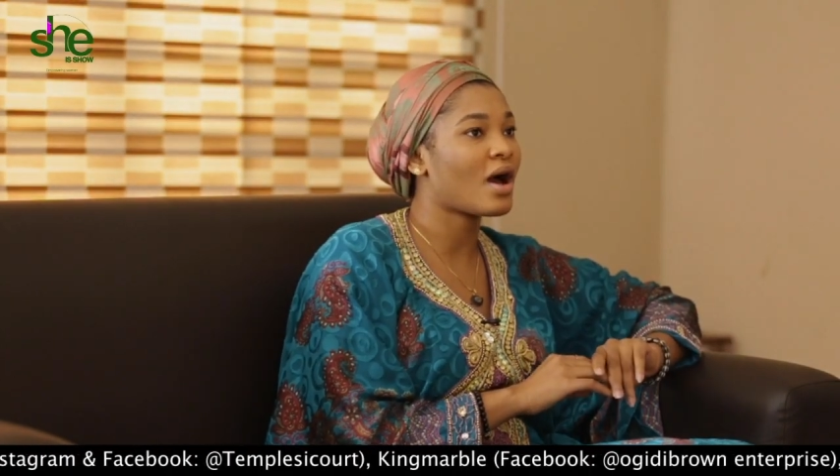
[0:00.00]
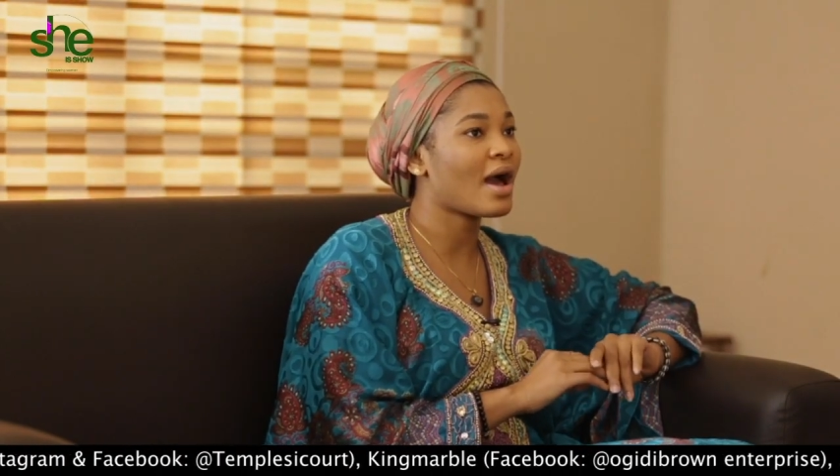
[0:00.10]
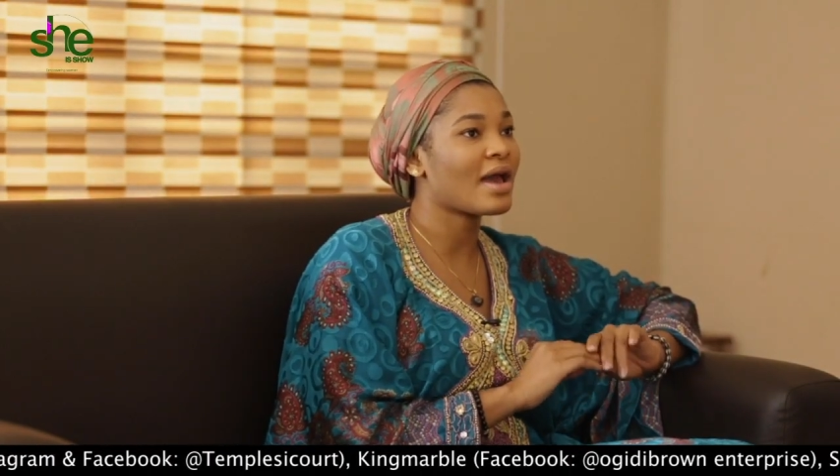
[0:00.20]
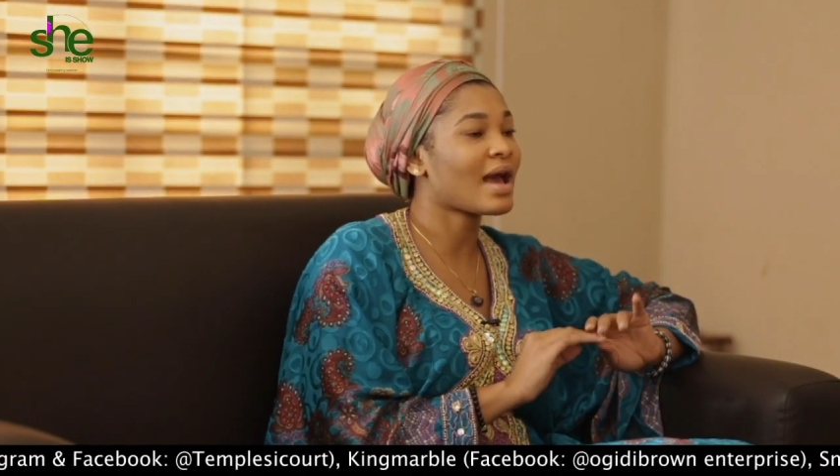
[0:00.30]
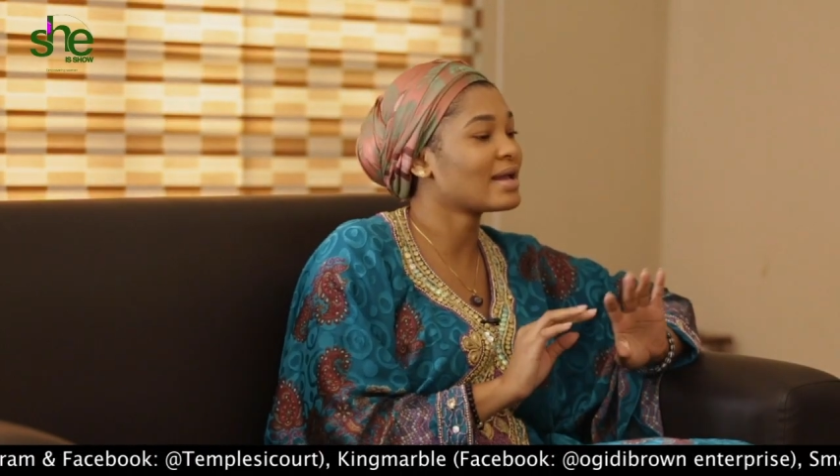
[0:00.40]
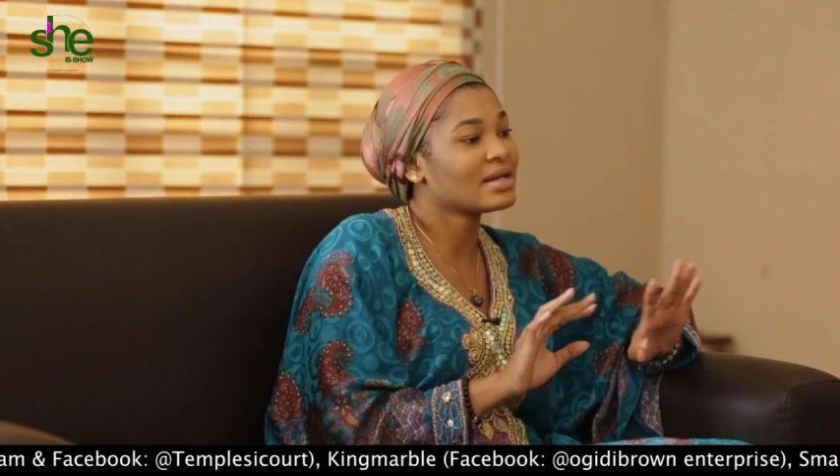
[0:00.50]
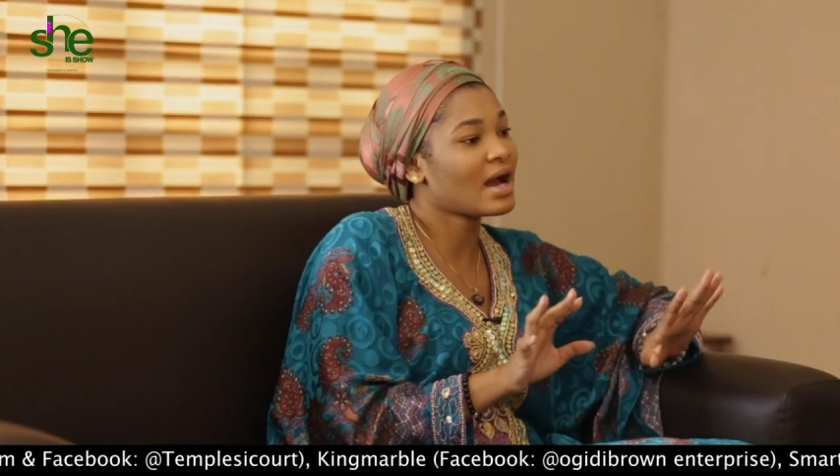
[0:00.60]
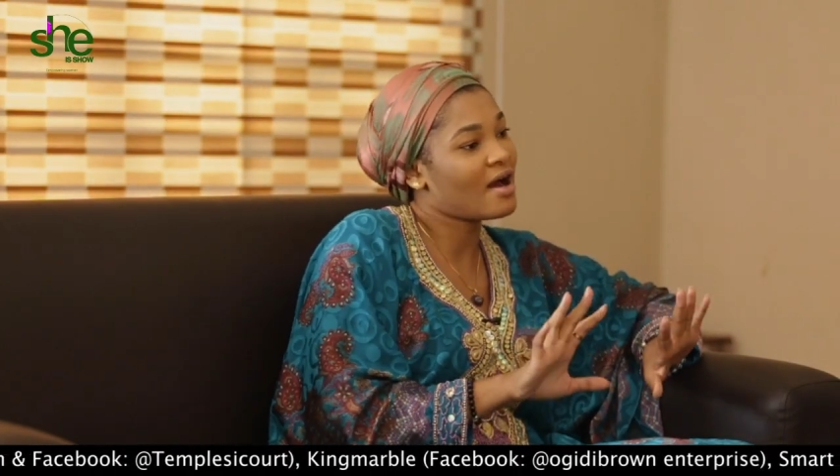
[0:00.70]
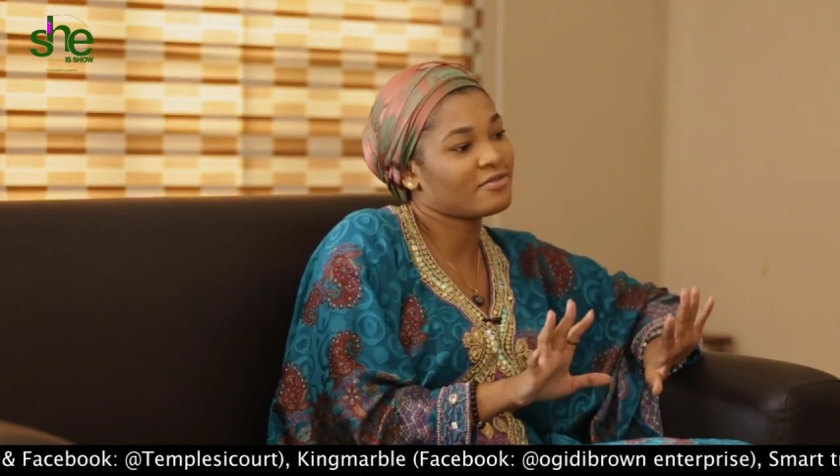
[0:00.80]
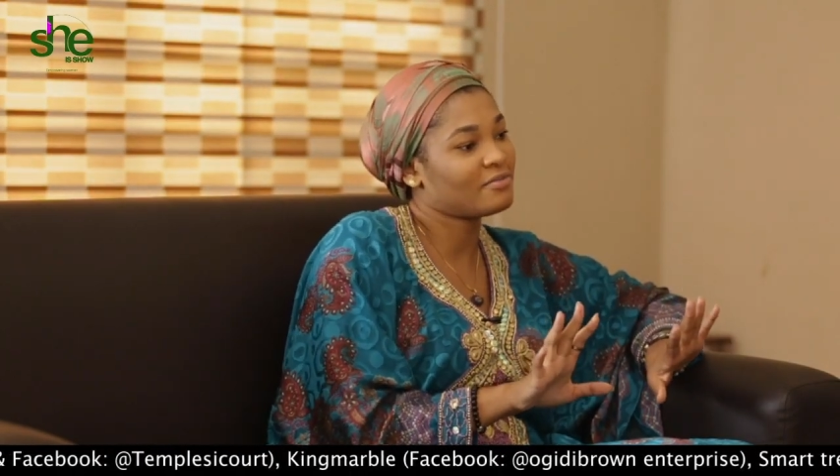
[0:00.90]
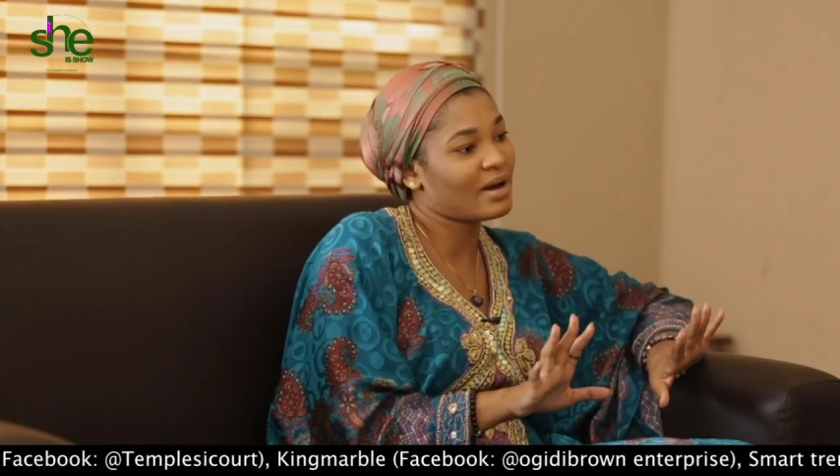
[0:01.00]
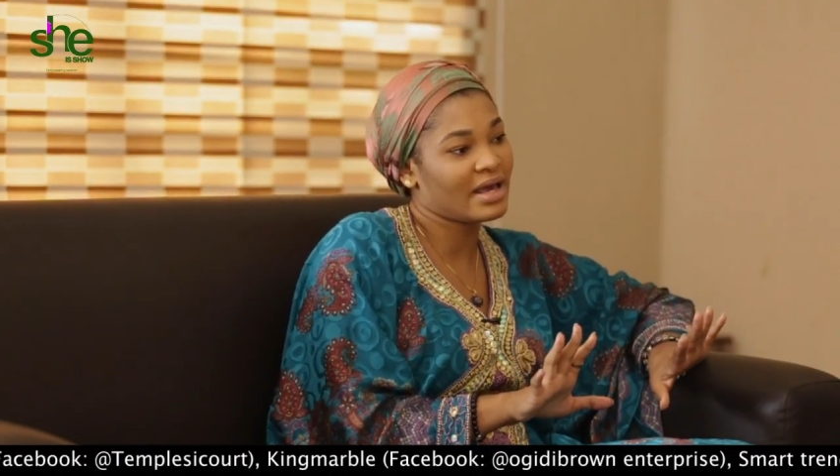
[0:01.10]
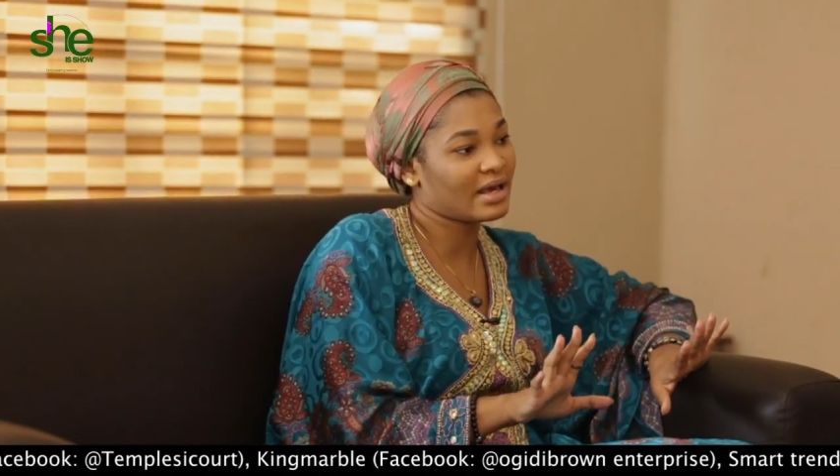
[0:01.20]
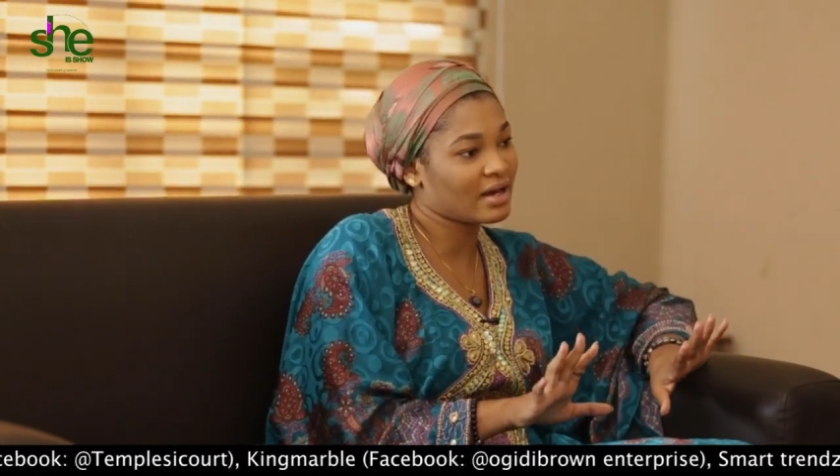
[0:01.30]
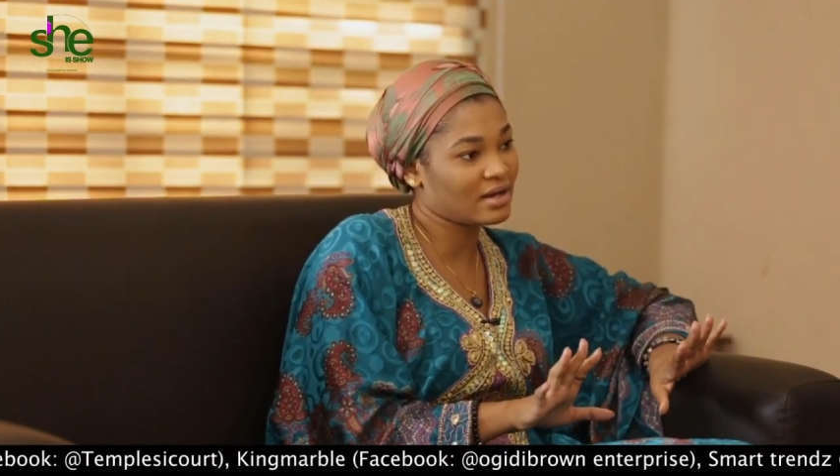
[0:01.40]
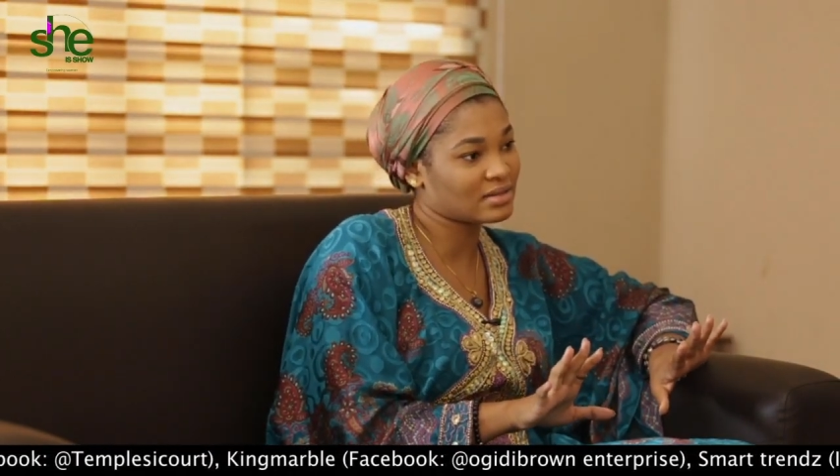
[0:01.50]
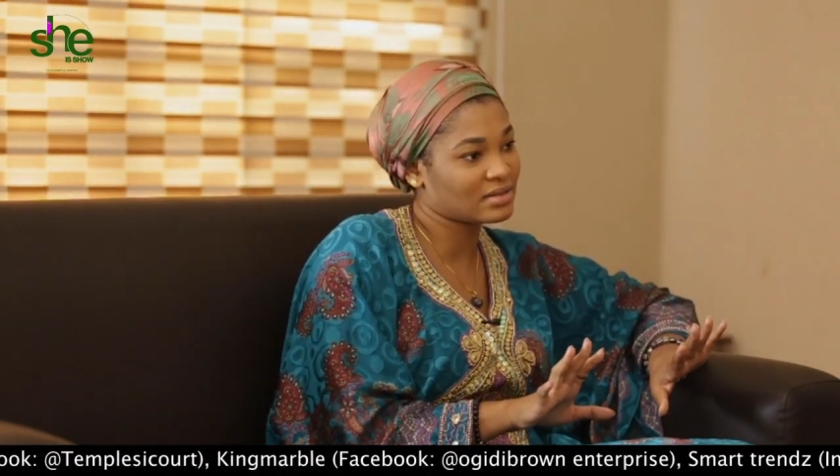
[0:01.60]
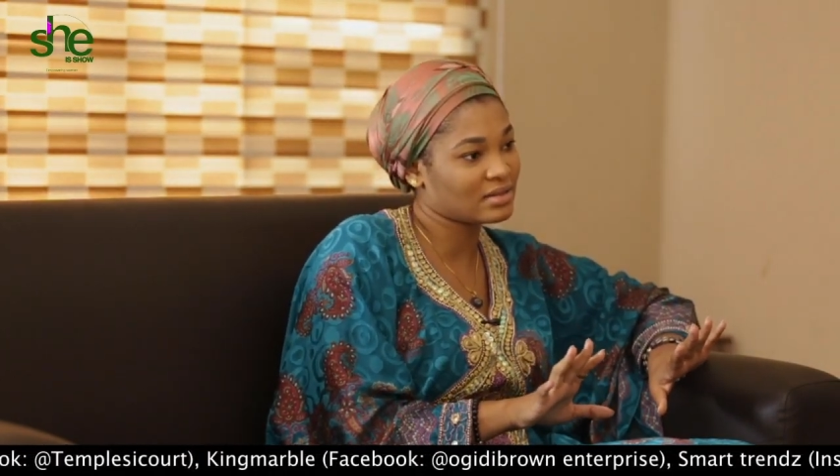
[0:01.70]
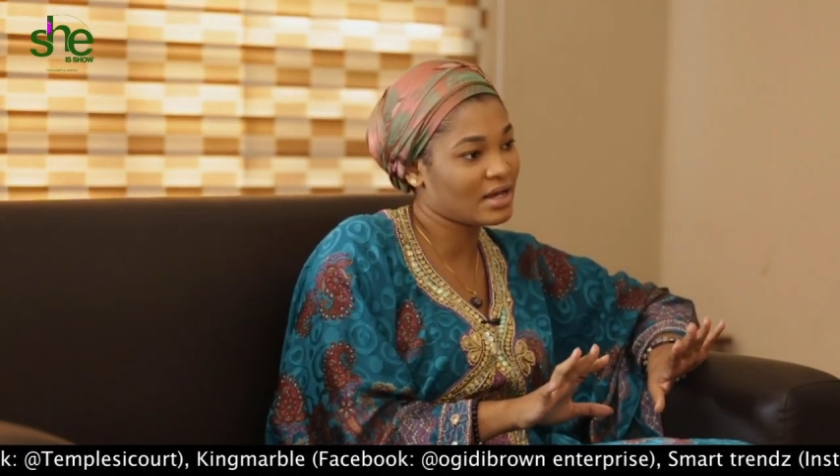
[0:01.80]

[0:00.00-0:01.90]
I didn't have my hair cut.